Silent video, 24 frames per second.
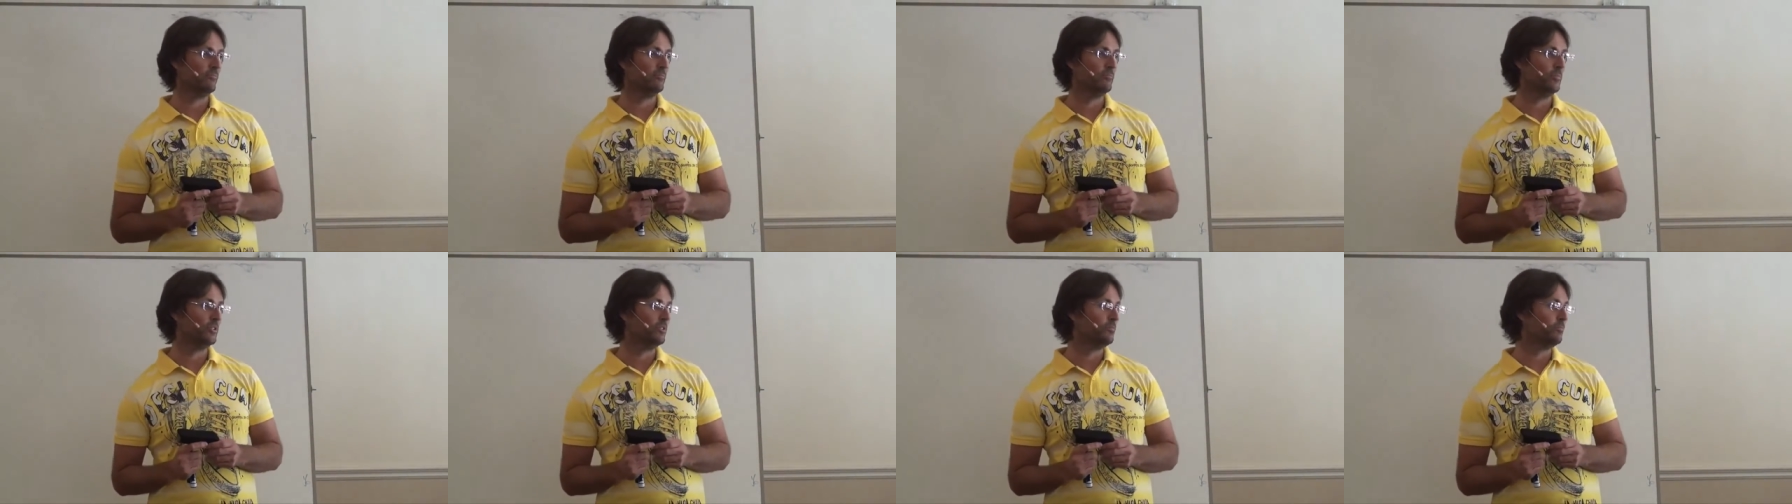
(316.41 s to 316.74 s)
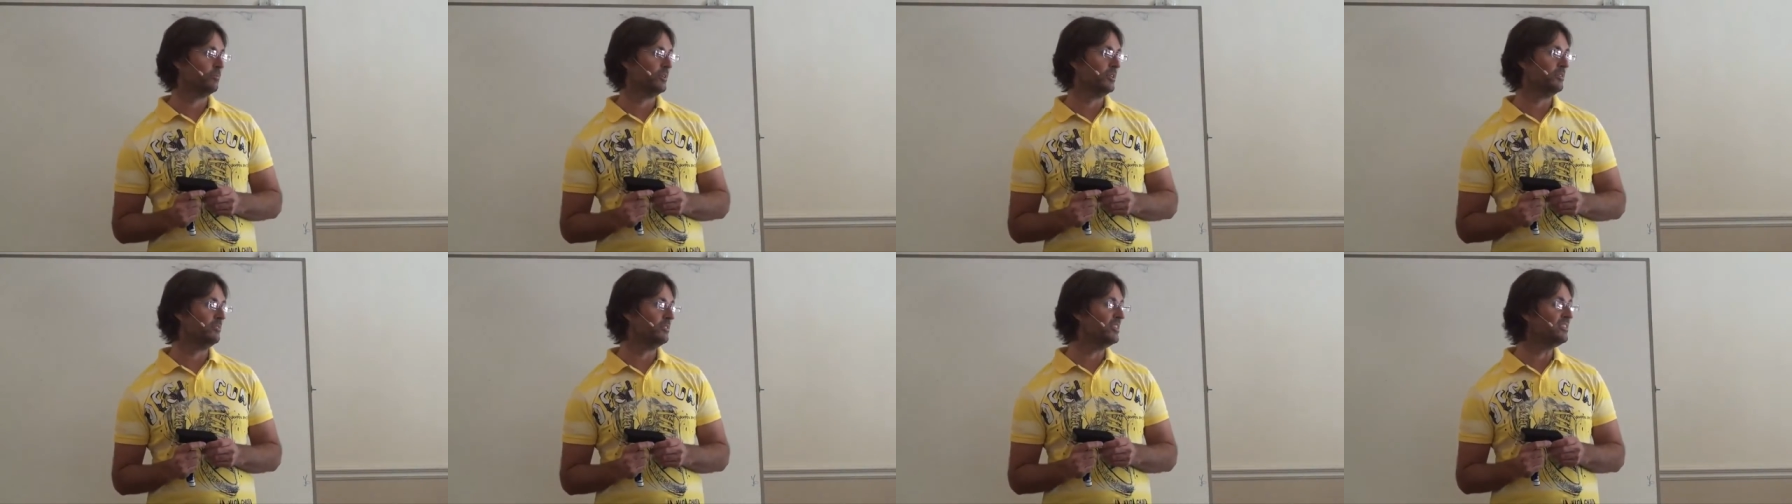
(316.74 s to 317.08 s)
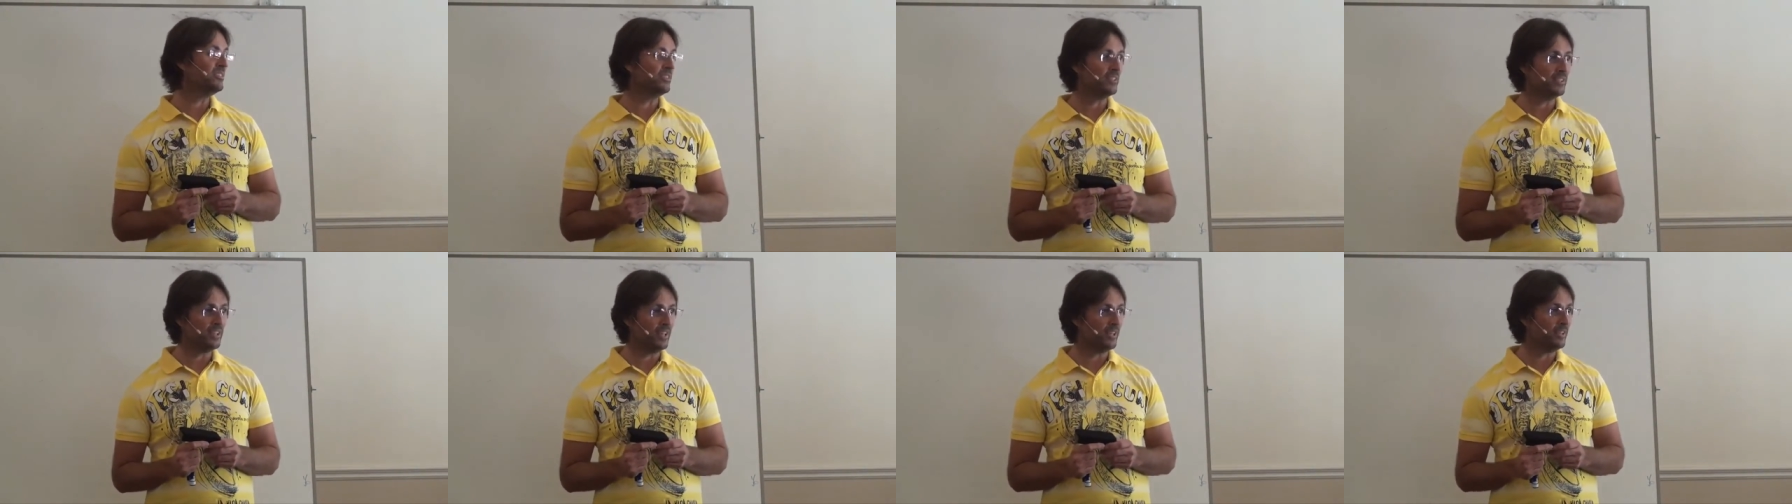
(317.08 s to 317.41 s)
which we
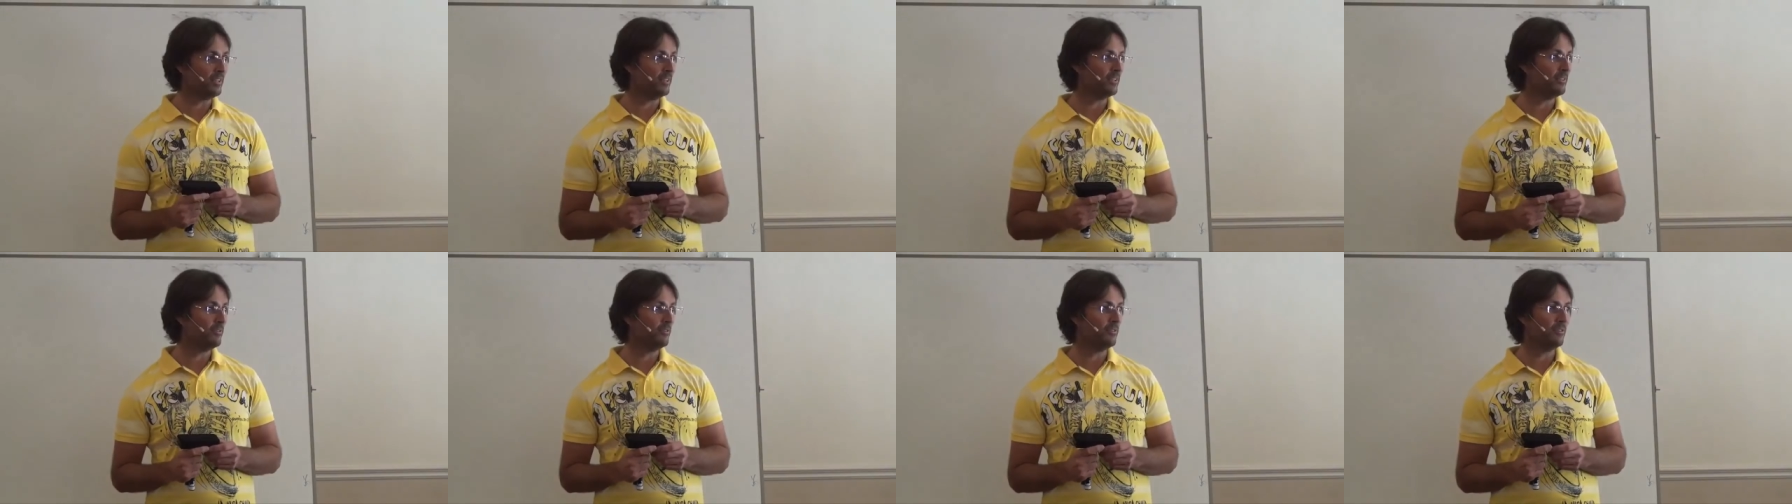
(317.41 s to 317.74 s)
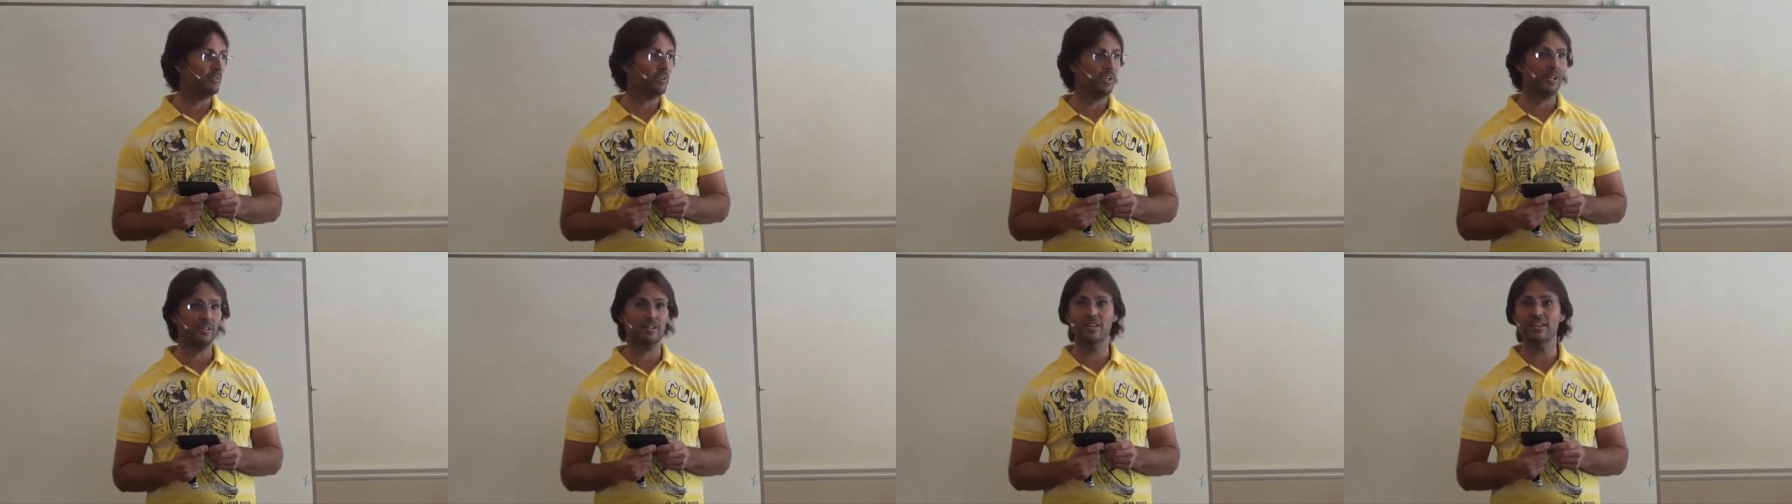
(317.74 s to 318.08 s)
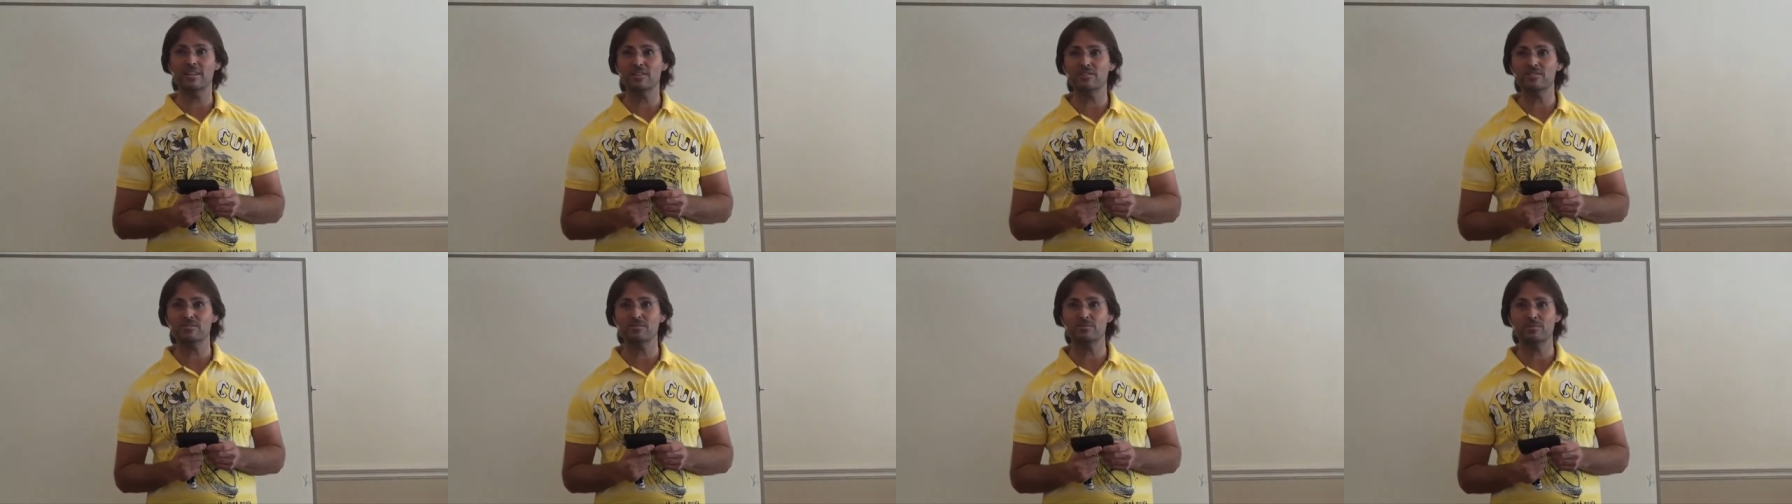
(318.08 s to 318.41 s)
didn't get
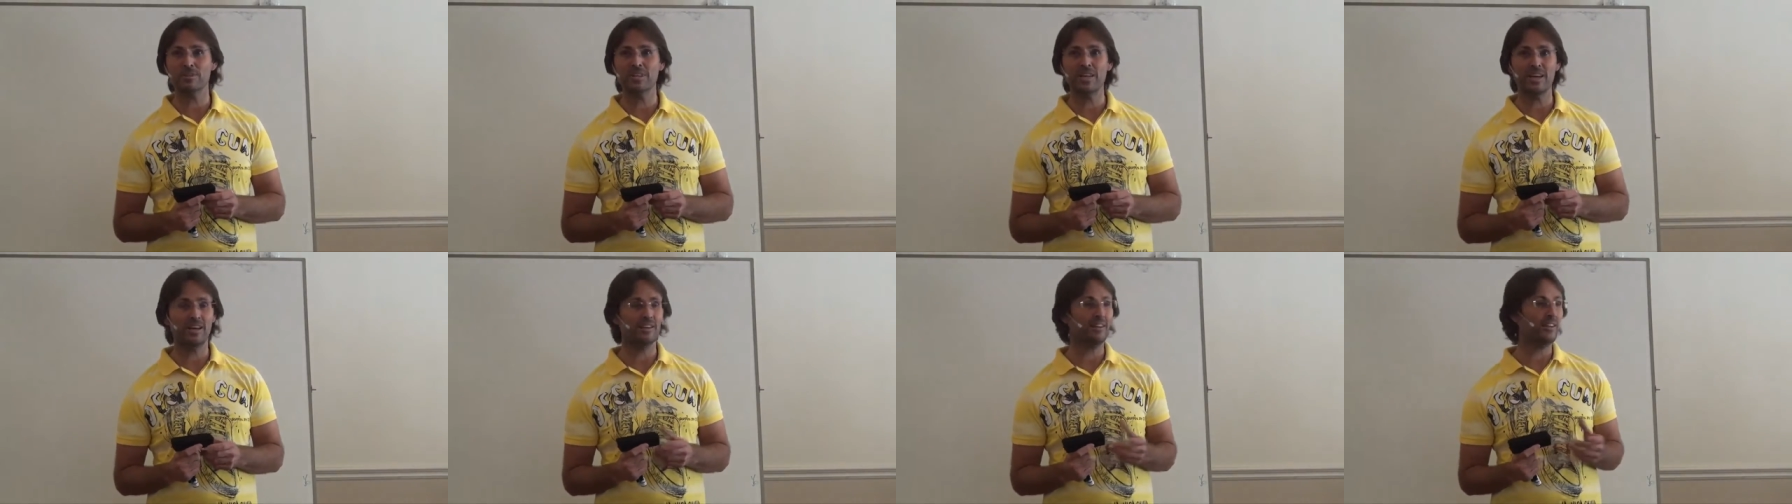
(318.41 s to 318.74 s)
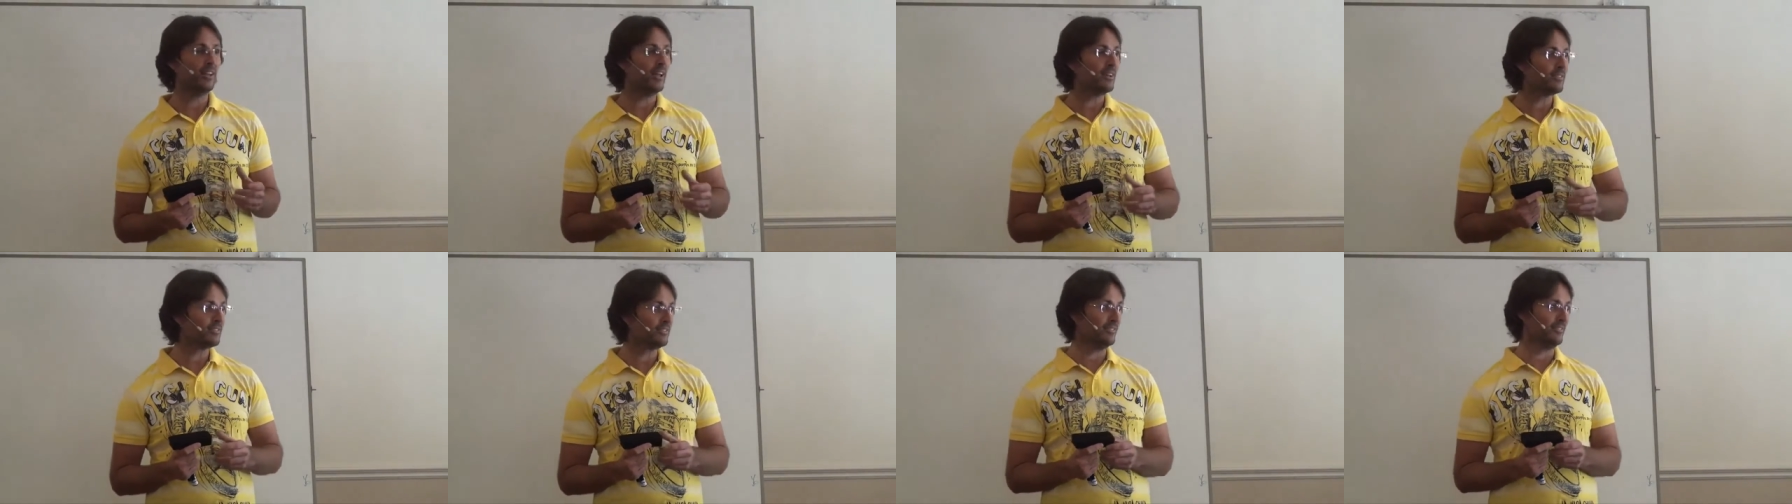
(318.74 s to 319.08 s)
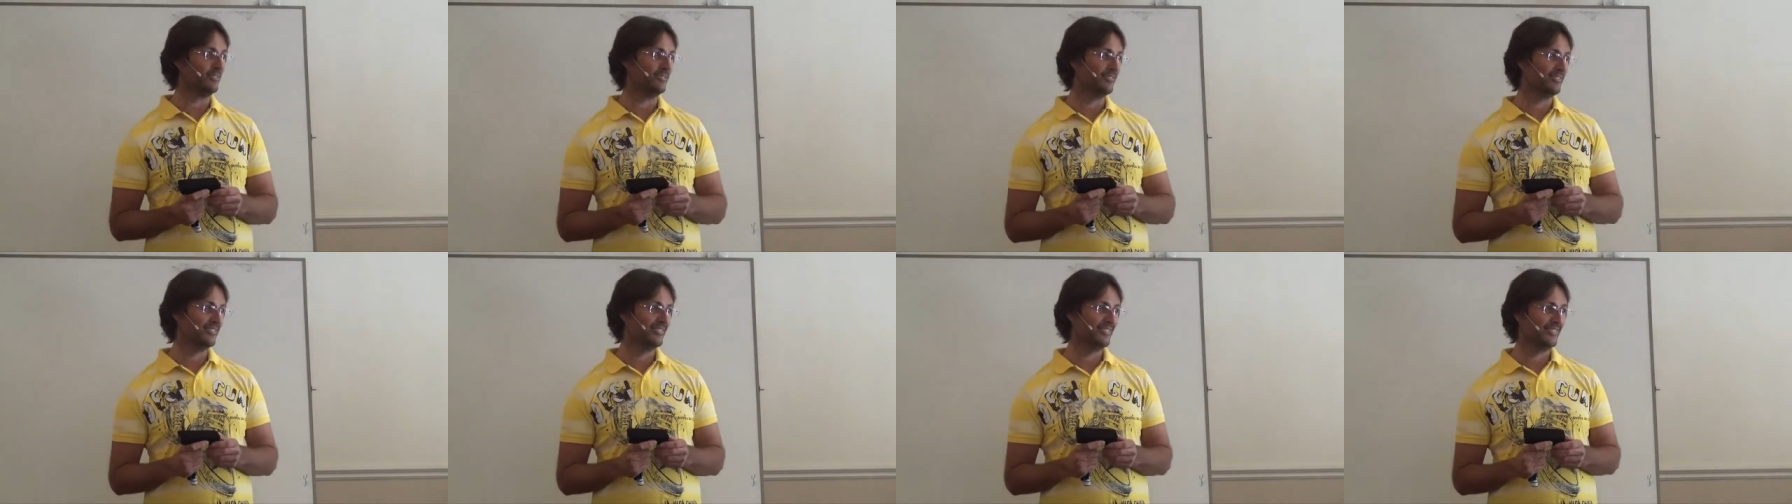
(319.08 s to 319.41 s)
unless we had an accident.